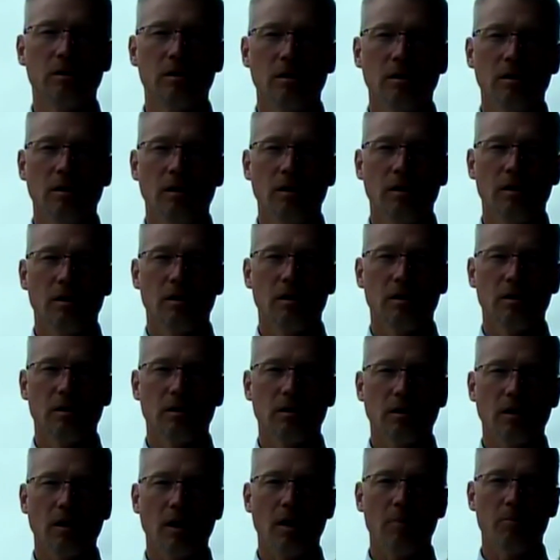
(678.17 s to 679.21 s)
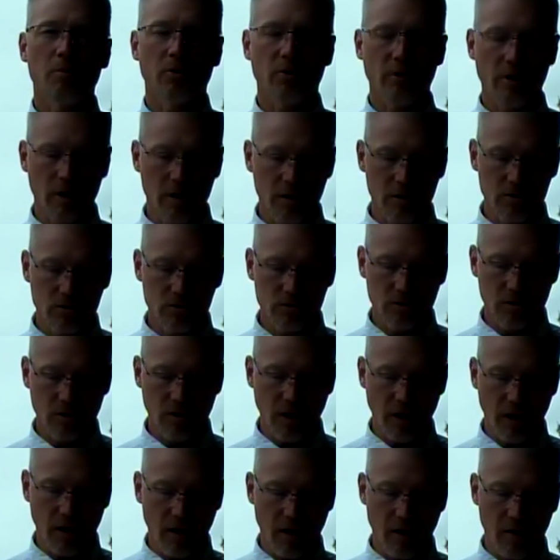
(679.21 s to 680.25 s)
copperheads to
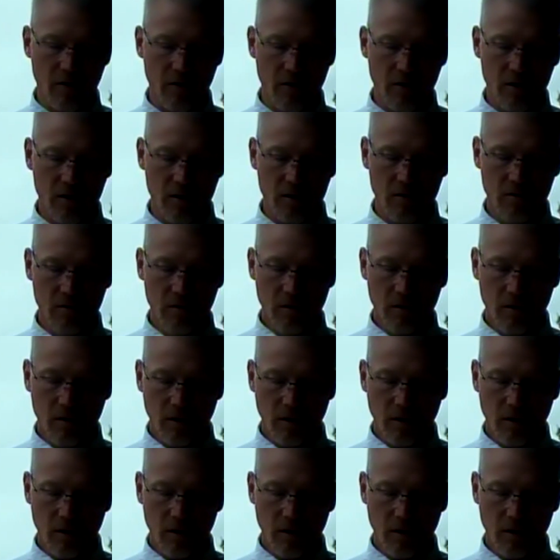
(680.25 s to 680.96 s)
that area,